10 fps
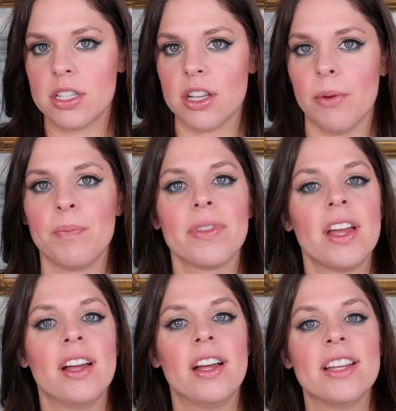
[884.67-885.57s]
So
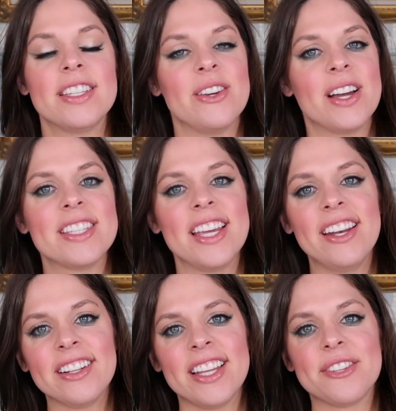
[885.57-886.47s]
see you guys
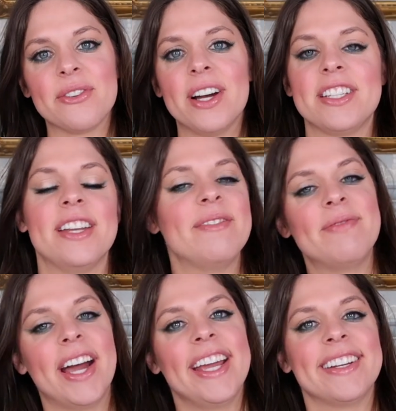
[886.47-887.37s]
later. Thanks for watching.
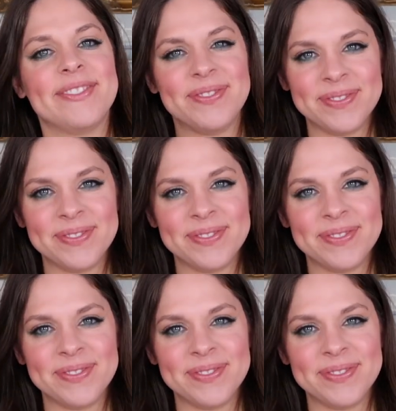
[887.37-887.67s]
Bye.